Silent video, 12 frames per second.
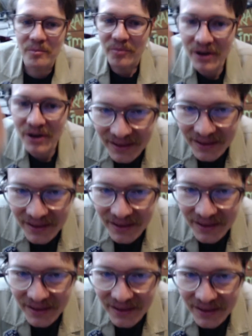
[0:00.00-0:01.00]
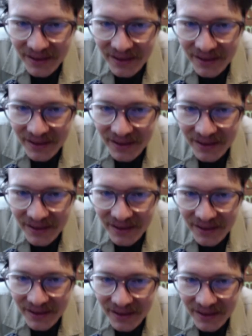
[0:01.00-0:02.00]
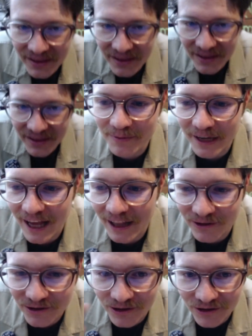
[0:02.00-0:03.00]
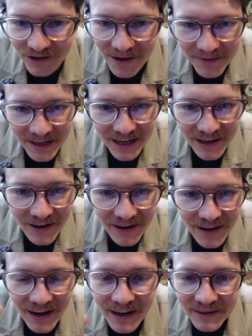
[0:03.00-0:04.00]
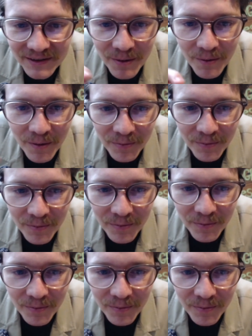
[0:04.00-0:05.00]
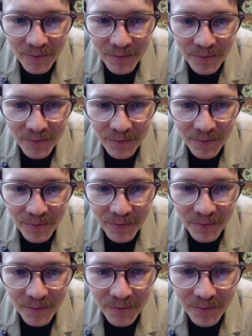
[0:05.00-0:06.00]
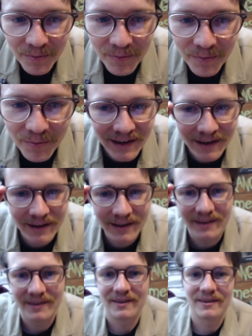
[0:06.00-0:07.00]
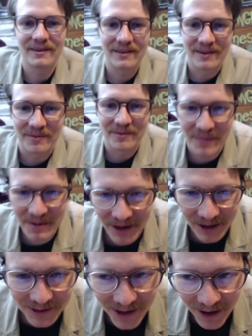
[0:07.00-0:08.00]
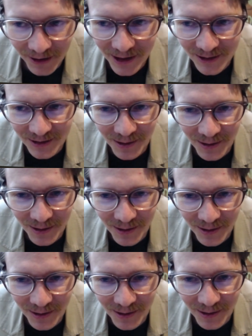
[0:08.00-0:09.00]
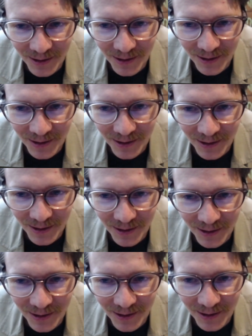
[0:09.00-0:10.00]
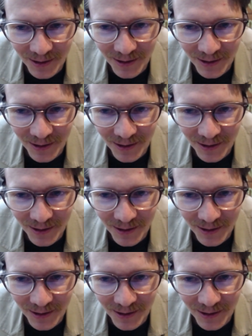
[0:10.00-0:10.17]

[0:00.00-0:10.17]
put in the comments, say, Cliff sent me. Cliff McCallister sent me here to buy this theater thing. Maybe I'll start getting some respect around here.